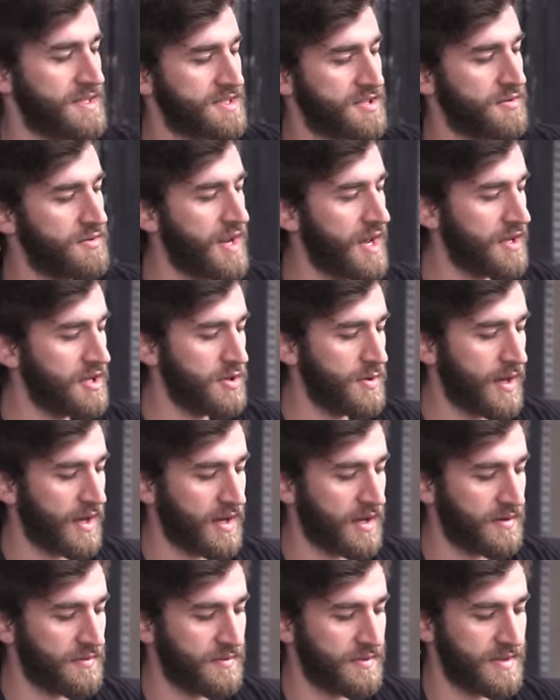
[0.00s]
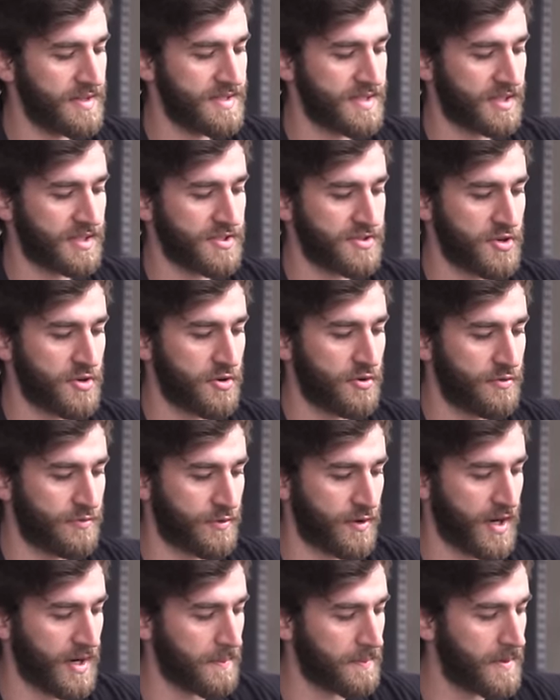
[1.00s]
So now you have this external
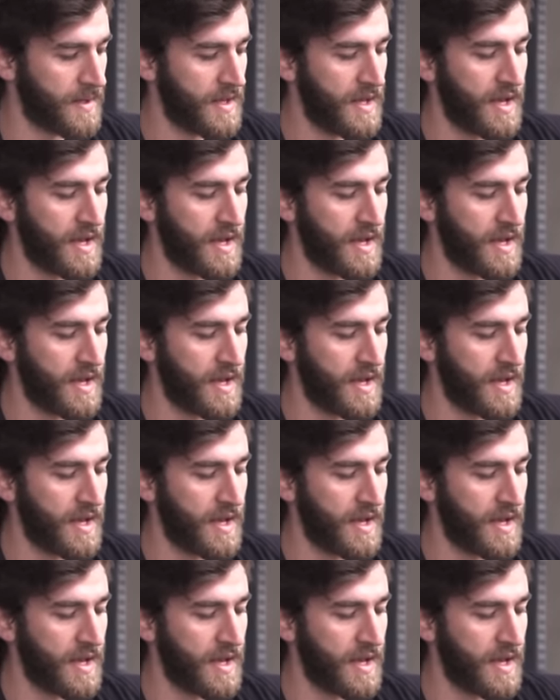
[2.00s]
frame.